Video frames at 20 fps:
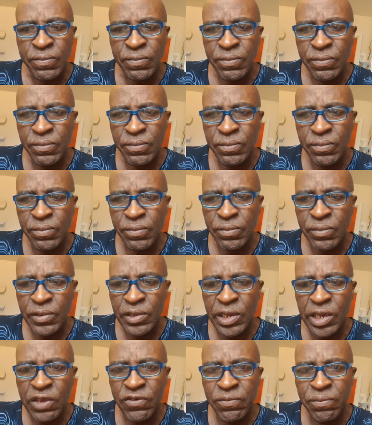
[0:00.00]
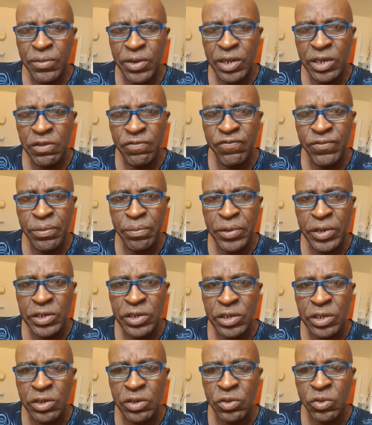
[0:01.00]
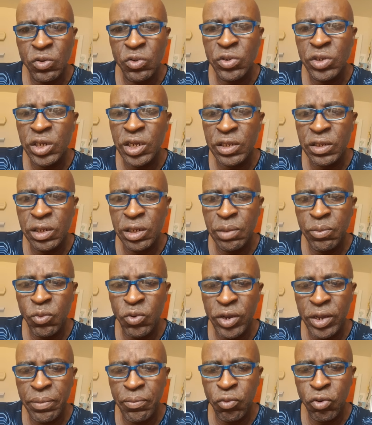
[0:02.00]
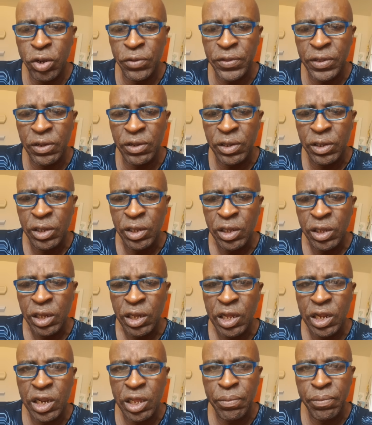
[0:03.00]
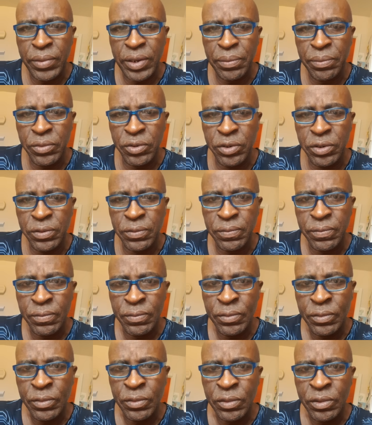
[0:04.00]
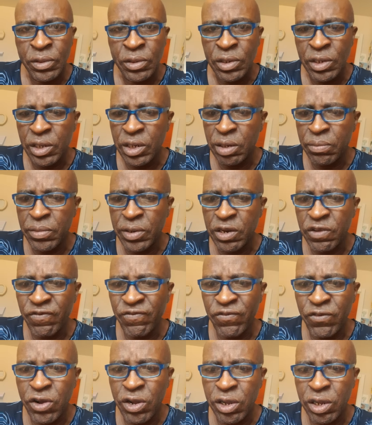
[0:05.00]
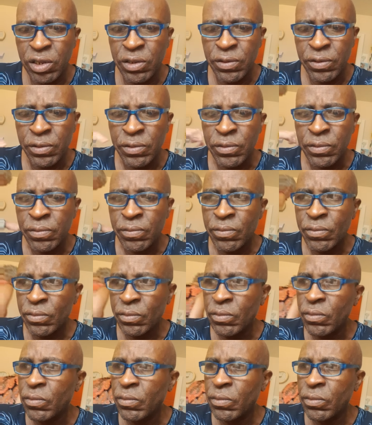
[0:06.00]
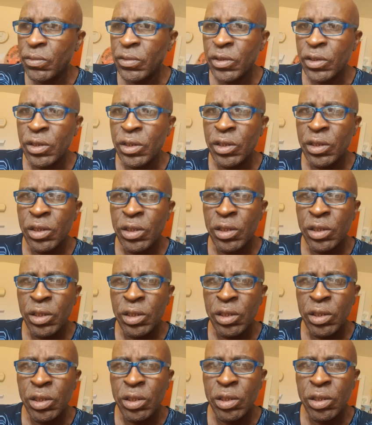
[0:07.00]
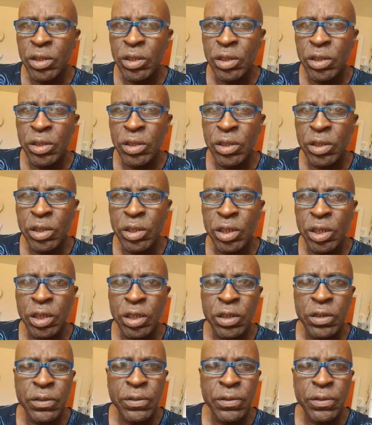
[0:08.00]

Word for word: Mm -hmm. Gave him all the information to go chat to them white boys and collect my money. Motherfucker. Mm -hmm. Yeah?